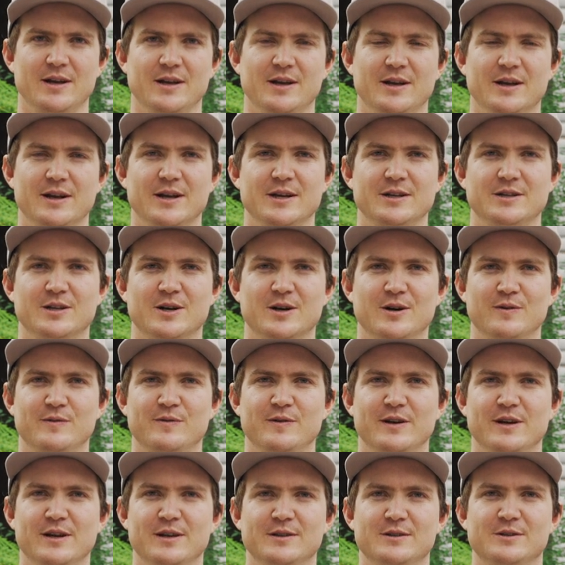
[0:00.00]
G'day Daiwa
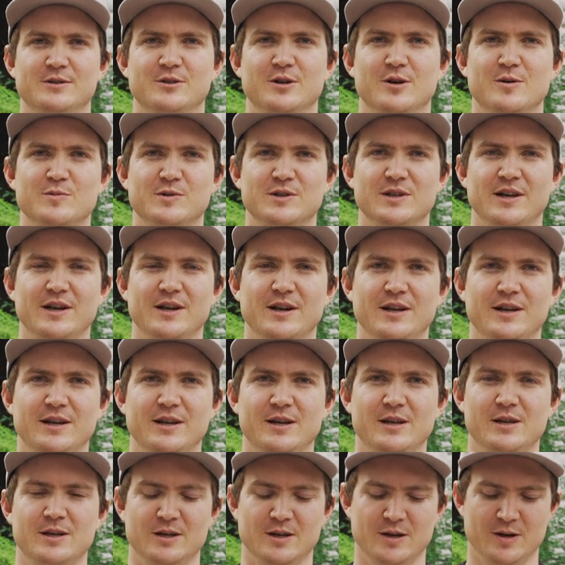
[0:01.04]
fans, Tom Slater
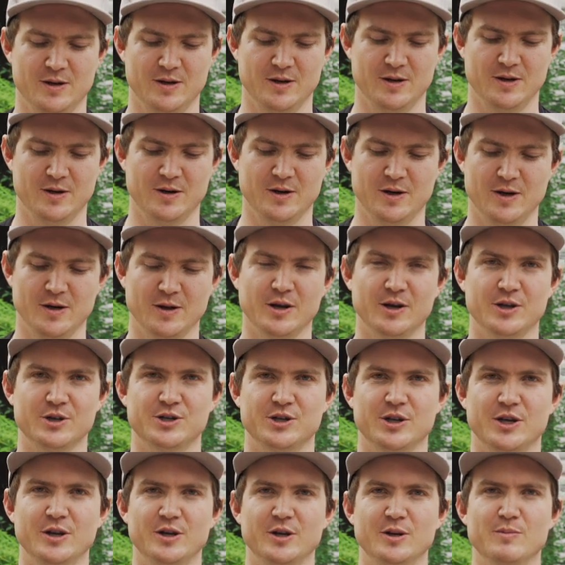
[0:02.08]
here. I'm going to
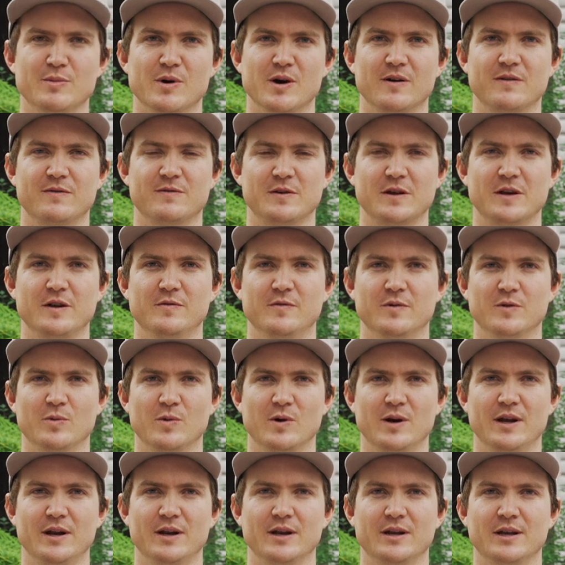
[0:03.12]
show you my favourite
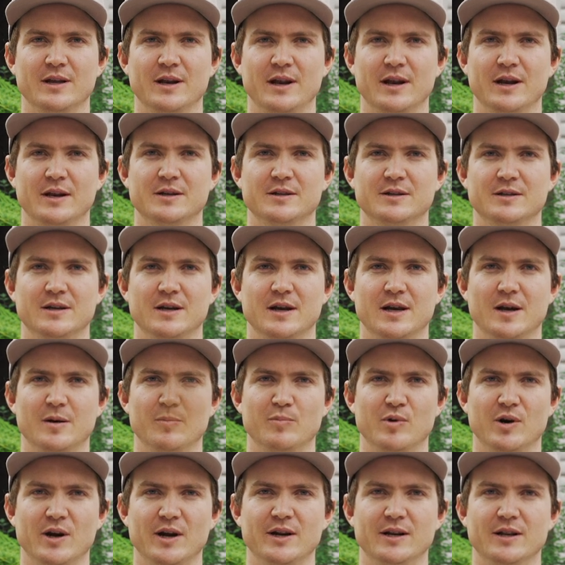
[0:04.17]
way to connect our
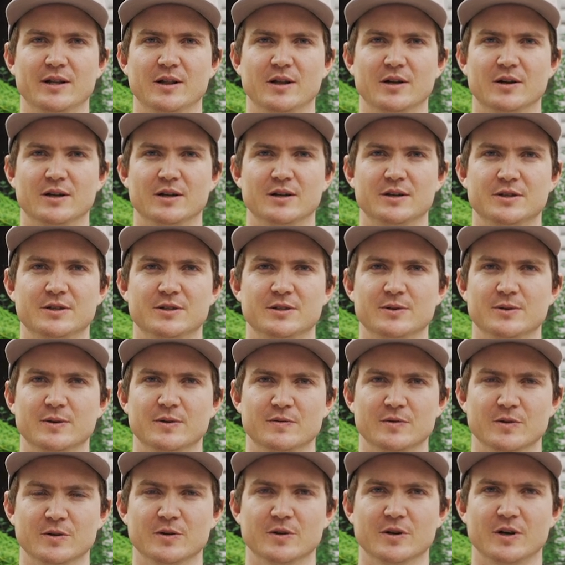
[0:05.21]
braided line to a
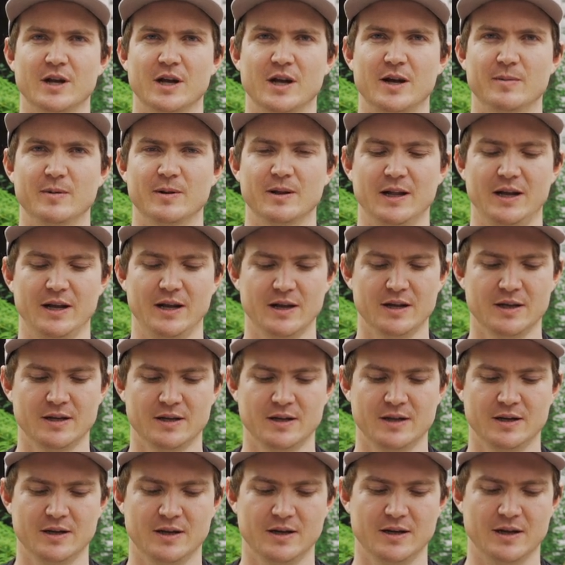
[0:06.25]
fluorocarbon leader,
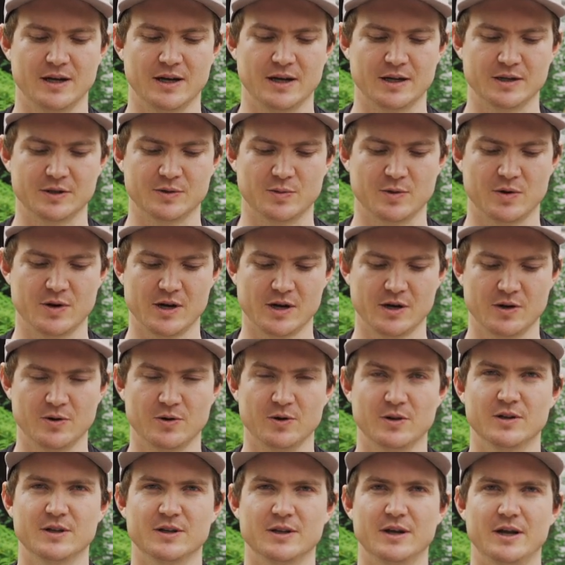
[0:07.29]
and it's what I
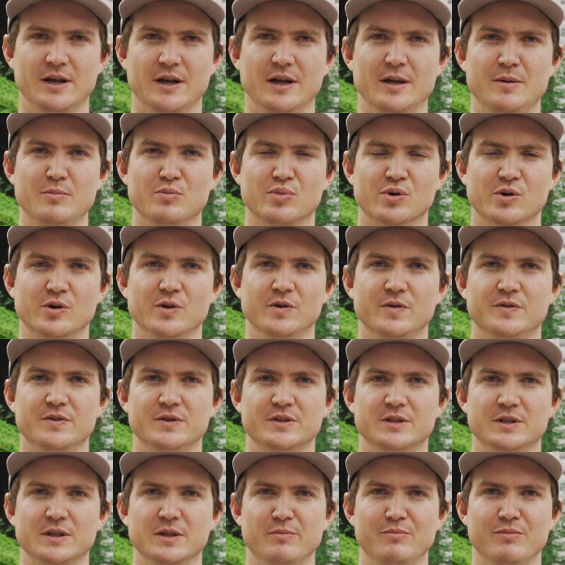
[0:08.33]
call an improved
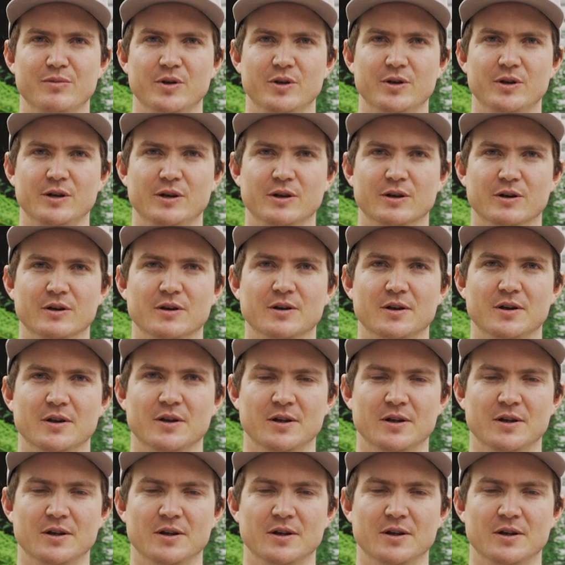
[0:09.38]
slim beauty knot.